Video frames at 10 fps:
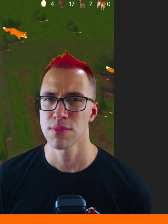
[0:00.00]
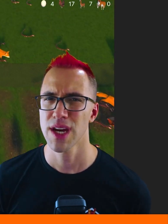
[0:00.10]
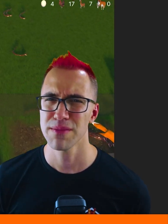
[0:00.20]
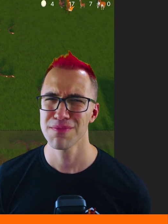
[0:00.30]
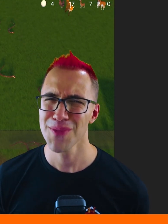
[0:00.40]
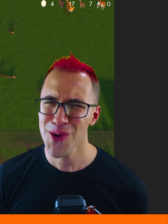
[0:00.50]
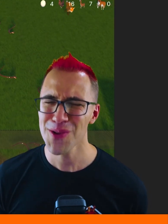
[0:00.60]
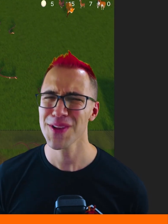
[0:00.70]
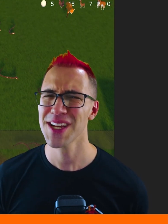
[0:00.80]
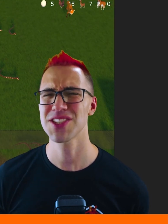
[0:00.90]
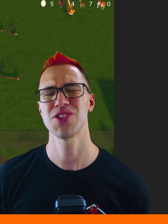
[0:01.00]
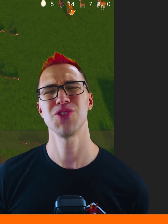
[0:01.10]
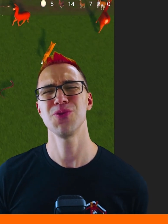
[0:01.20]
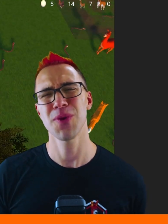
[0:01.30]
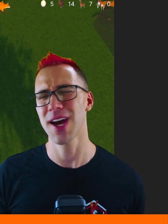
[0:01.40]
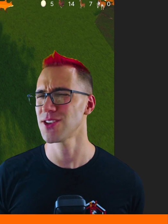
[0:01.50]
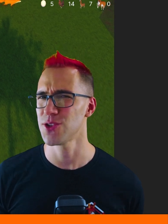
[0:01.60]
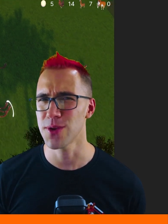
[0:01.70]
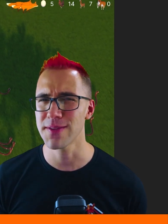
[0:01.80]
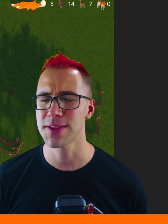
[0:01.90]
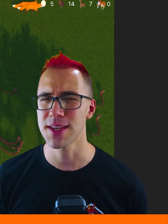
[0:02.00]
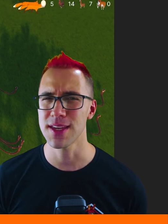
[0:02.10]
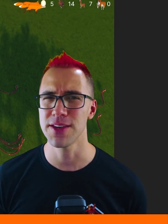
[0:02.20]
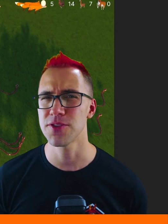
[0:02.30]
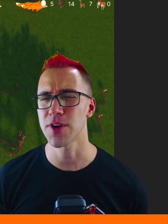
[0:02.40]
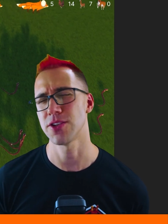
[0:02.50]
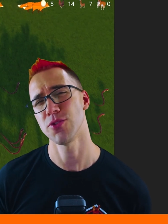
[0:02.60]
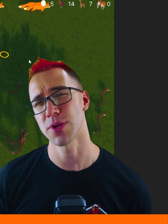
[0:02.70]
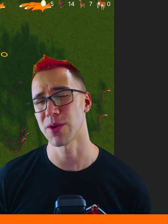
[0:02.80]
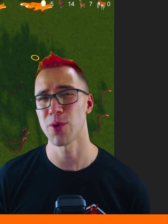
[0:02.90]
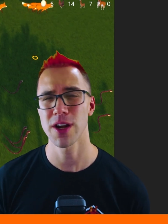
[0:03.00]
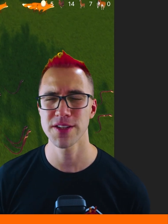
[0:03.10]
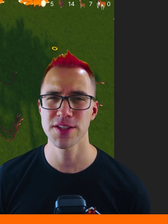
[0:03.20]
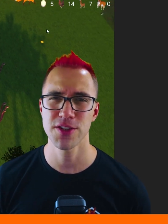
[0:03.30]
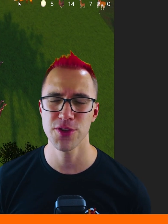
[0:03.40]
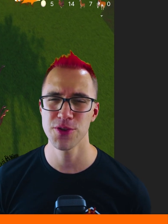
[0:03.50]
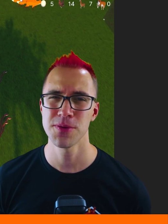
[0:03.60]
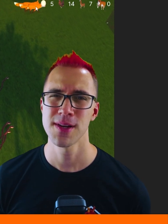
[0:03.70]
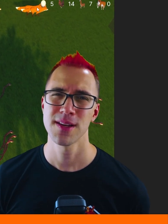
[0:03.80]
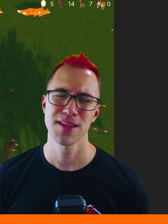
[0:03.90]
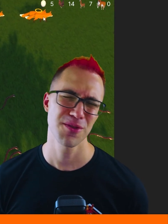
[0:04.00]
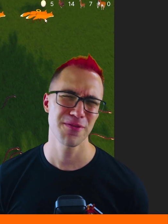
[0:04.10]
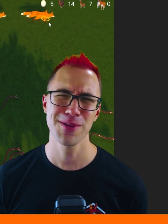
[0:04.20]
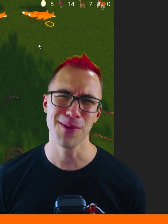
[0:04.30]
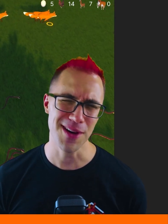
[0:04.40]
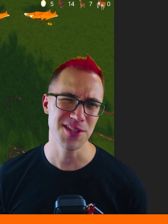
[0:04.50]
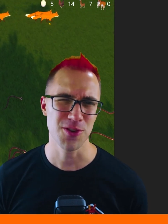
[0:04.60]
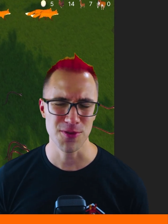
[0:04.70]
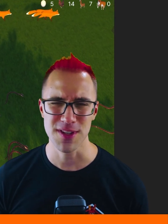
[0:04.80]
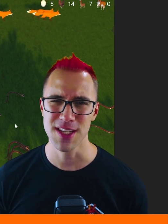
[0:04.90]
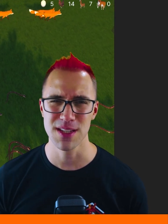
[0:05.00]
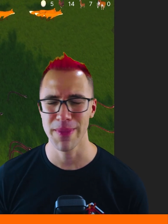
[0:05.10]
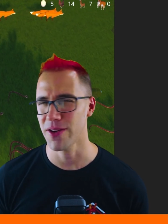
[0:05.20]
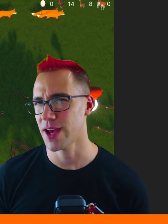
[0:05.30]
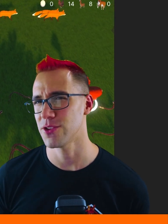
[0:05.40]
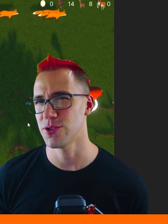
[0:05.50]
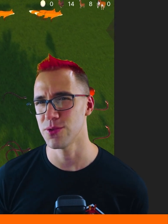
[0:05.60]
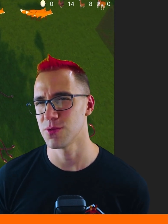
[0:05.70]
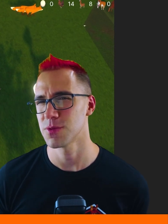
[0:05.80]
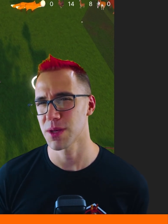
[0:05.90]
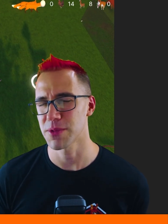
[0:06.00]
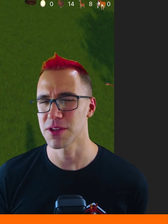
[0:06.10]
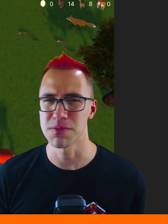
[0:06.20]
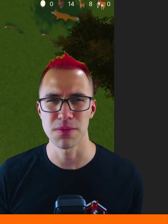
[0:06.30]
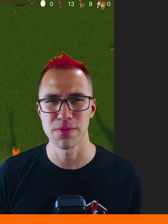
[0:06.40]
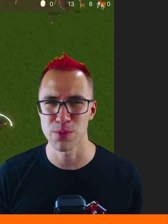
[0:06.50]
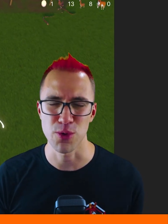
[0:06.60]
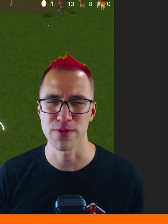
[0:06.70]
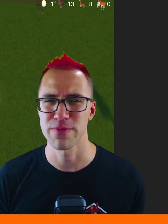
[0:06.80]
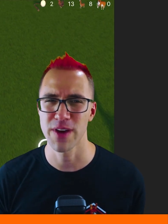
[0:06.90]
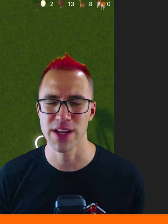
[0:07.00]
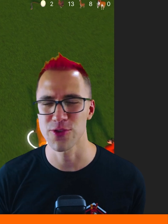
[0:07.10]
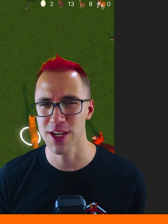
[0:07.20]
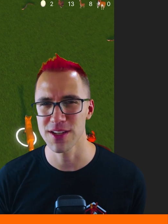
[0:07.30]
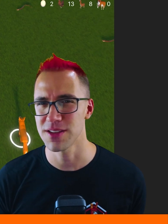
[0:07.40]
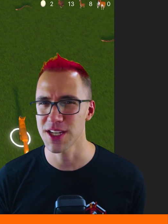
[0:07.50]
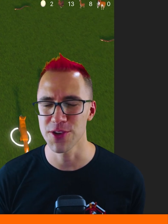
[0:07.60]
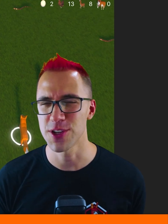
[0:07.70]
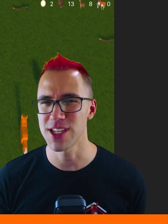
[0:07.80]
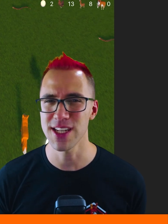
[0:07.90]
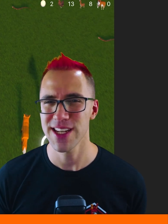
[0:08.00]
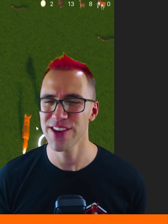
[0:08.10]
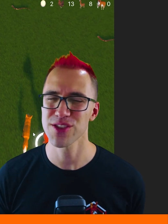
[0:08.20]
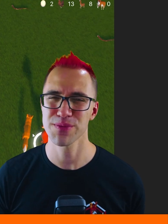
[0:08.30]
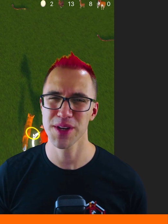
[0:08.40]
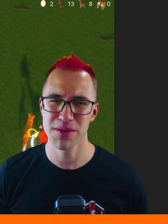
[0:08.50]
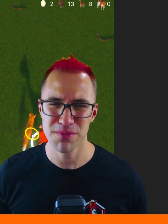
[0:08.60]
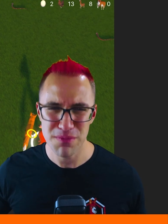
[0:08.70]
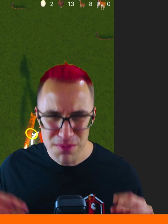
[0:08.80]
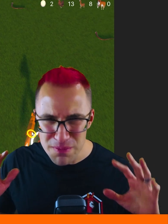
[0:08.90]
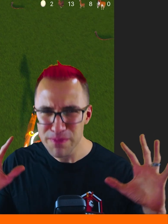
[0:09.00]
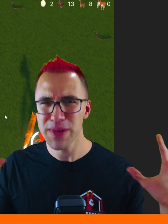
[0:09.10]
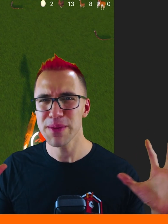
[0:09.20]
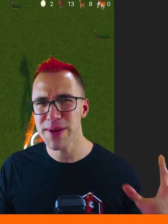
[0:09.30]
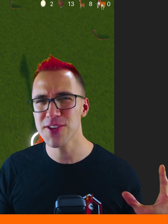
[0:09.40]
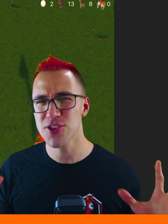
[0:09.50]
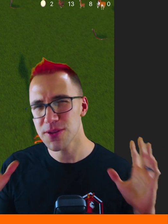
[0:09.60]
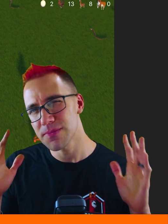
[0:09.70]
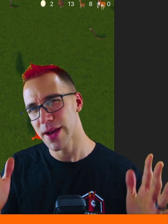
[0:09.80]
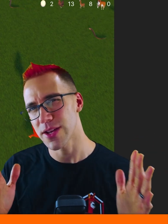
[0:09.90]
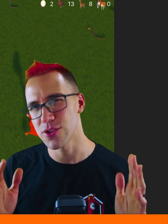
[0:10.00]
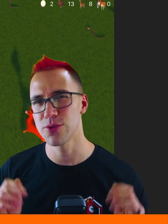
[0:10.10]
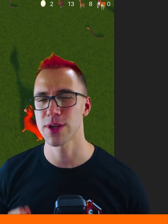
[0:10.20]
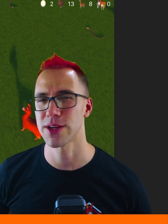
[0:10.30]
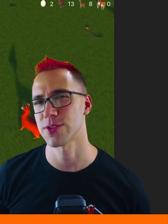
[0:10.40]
I more or less knew how to do everything here. I knew what I wanted to do. There were a few uncertainties about how to do some of the more fine-grained, nitty-gritty details, but big picture, I knew what I was